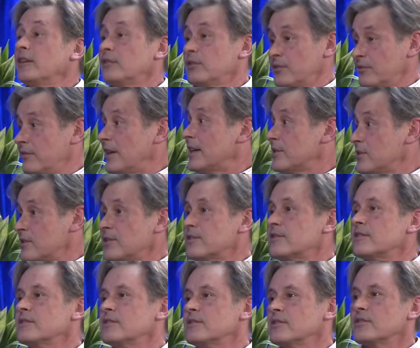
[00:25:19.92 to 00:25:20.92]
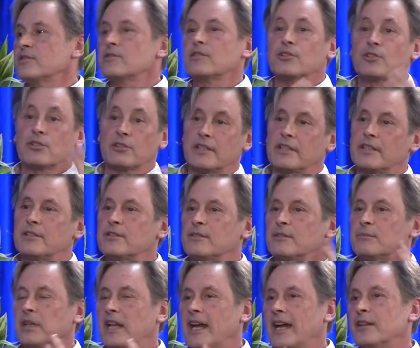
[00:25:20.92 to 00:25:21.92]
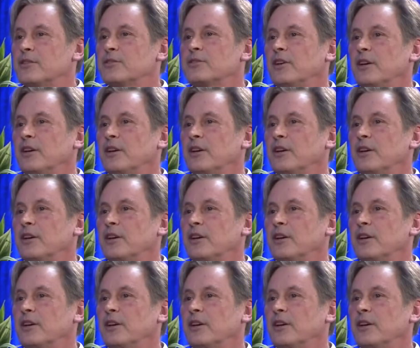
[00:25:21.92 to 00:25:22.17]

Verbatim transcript: across vast mm, distances mm. to mm. trees and plants.